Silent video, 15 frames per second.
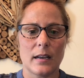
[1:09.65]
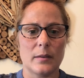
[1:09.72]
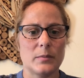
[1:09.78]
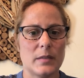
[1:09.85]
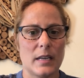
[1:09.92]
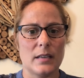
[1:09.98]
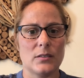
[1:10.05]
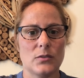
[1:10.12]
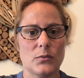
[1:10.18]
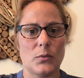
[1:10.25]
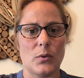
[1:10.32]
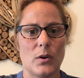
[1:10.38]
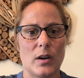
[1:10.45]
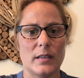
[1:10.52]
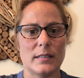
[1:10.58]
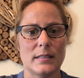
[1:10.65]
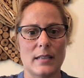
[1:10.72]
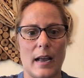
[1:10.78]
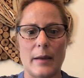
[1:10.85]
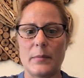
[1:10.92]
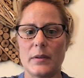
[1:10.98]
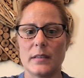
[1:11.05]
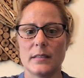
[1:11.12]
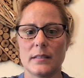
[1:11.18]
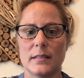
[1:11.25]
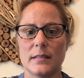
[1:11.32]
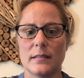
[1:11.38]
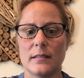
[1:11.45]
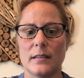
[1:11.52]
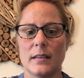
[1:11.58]
updates for
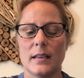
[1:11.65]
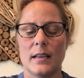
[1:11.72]
assignments,